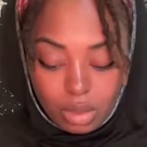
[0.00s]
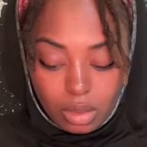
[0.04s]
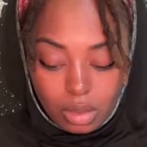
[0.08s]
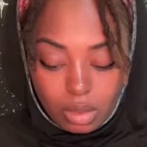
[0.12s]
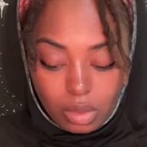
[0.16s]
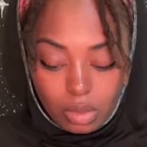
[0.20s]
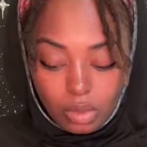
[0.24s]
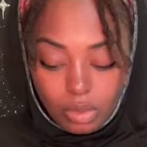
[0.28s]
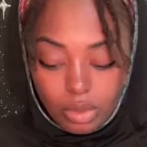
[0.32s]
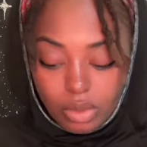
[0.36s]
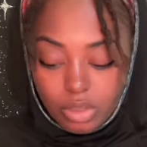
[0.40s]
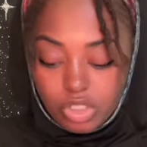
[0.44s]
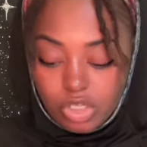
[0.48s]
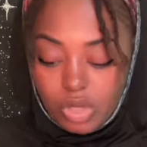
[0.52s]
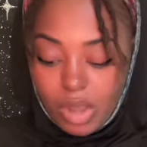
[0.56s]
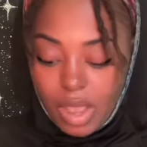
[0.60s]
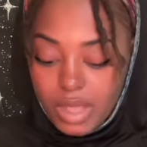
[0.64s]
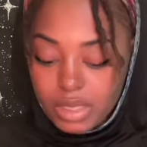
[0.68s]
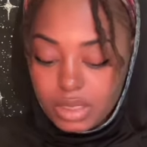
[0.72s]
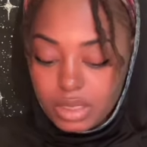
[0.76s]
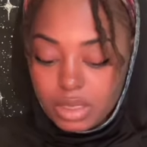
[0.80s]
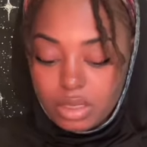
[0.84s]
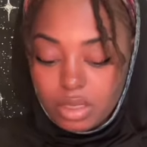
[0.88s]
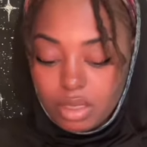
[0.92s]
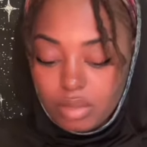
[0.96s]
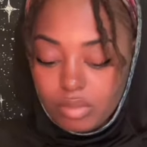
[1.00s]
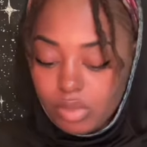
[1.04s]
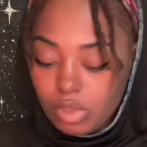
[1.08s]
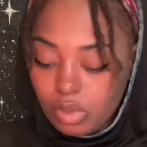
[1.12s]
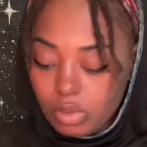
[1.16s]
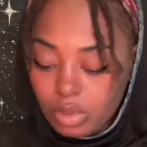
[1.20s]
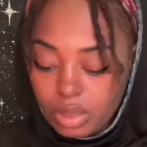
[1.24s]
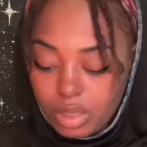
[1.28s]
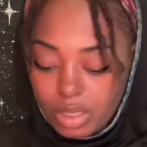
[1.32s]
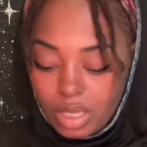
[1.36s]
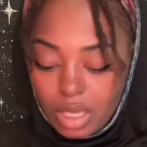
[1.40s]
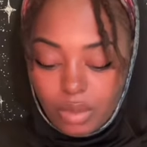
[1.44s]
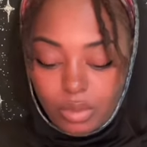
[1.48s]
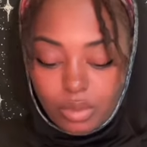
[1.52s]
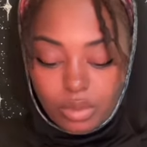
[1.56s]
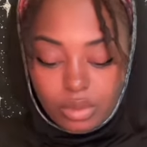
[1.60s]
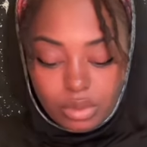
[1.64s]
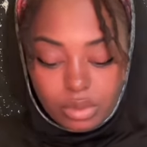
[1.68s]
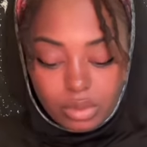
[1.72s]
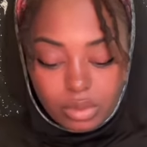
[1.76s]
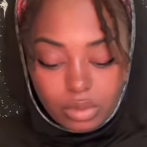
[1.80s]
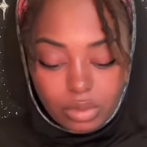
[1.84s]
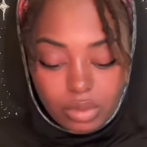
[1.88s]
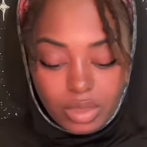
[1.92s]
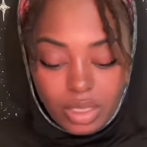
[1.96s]
Or they're trying to communicate with
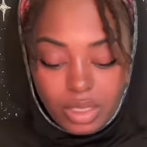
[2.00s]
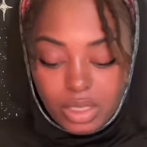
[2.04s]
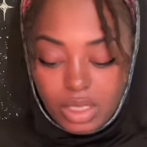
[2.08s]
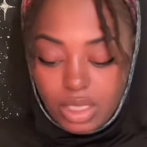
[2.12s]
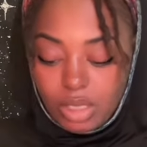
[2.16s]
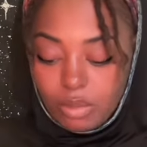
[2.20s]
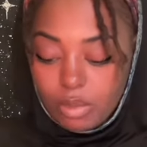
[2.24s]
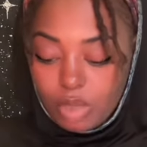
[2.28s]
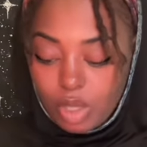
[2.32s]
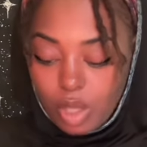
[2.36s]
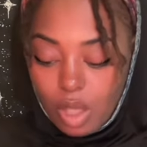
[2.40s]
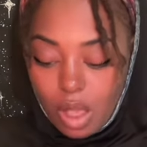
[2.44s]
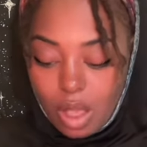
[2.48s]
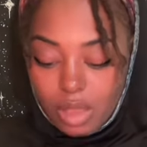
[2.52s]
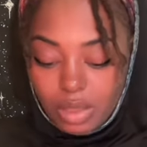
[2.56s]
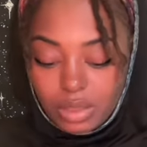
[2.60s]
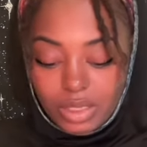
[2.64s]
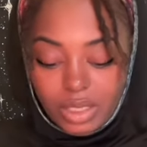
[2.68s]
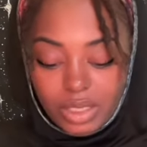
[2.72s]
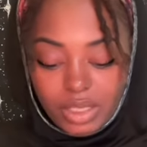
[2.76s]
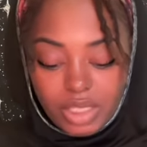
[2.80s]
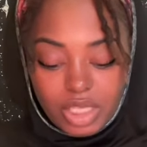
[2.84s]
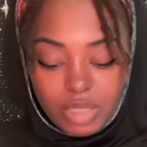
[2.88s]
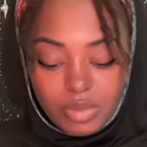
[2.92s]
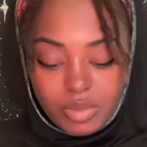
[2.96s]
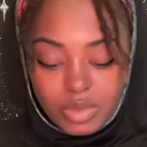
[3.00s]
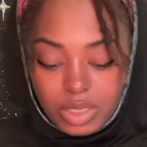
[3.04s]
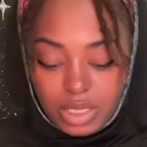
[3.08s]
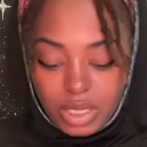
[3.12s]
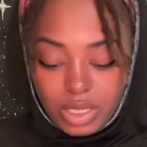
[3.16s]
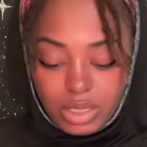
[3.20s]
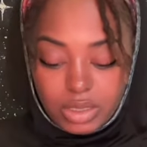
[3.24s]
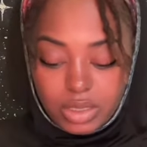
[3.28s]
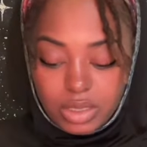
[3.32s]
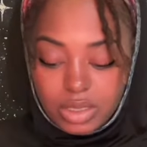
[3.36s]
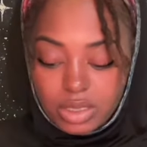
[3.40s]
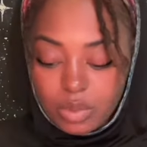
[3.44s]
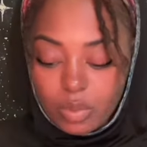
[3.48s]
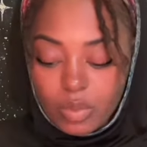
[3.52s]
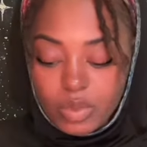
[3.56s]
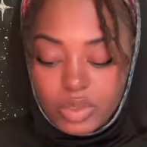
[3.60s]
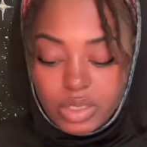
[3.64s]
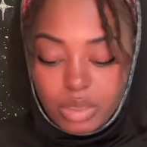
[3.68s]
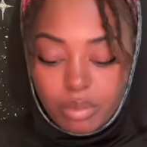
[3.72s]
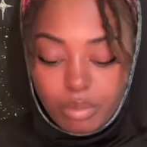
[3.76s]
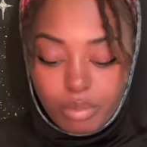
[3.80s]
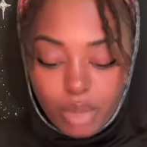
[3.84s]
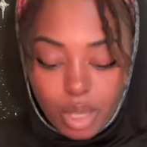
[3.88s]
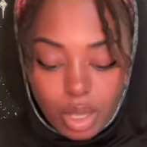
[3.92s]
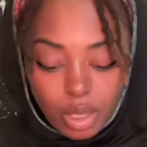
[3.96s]
you. They keep calling. They keep texting. Someone's
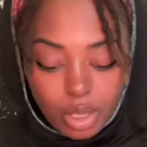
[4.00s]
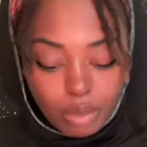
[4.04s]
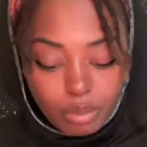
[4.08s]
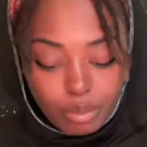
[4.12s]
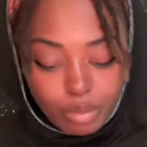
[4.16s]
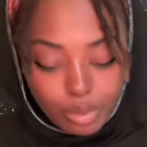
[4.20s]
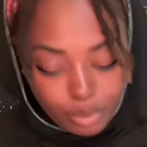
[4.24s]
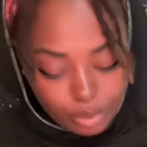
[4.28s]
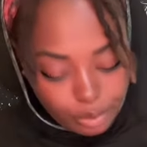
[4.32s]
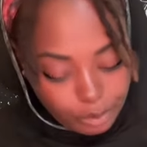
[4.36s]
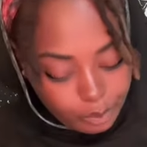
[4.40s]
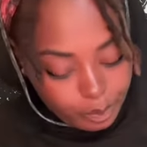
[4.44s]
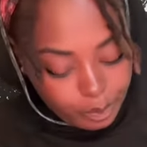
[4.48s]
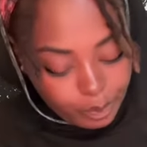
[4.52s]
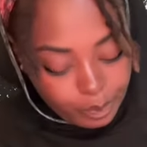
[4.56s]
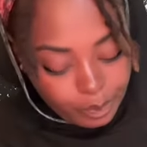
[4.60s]
a bugaboo.